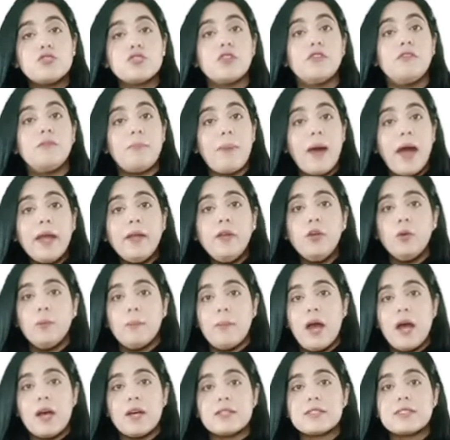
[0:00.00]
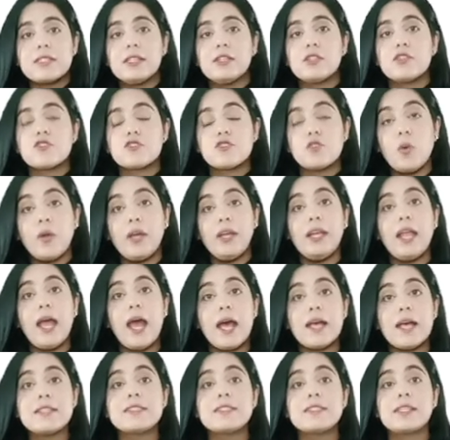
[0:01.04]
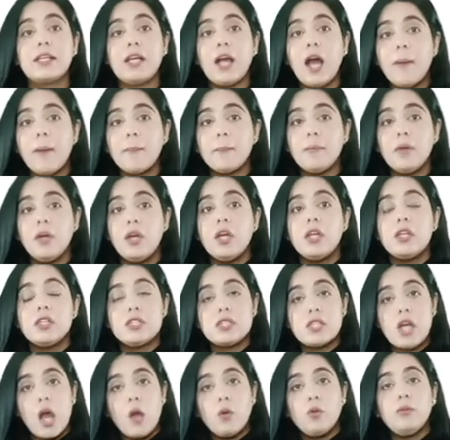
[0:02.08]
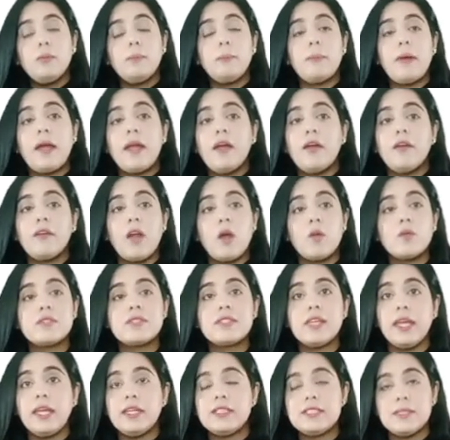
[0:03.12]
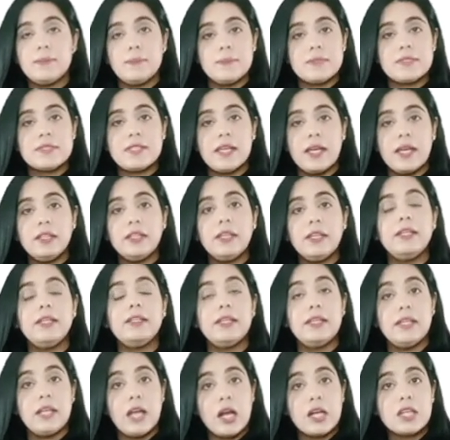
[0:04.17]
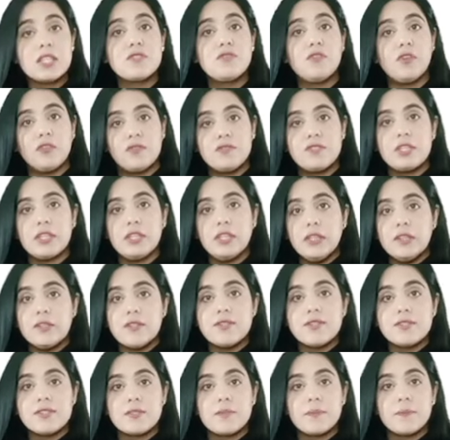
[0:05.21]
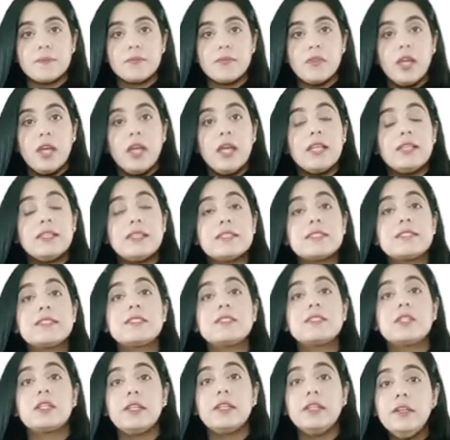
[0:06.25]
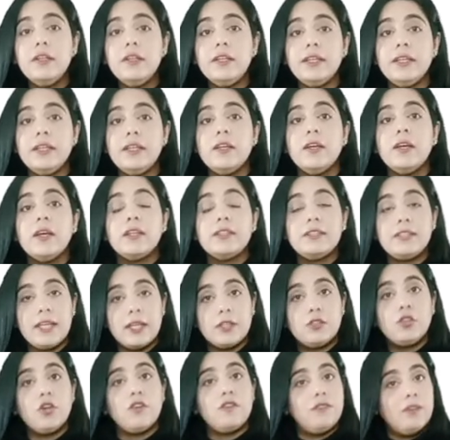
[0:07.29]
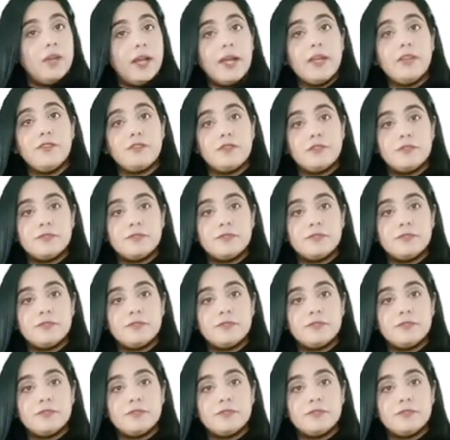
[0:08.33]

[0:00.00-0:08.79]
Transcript: of biomass in the soil has come down by around 80% in the last 50 years. This is really death of life.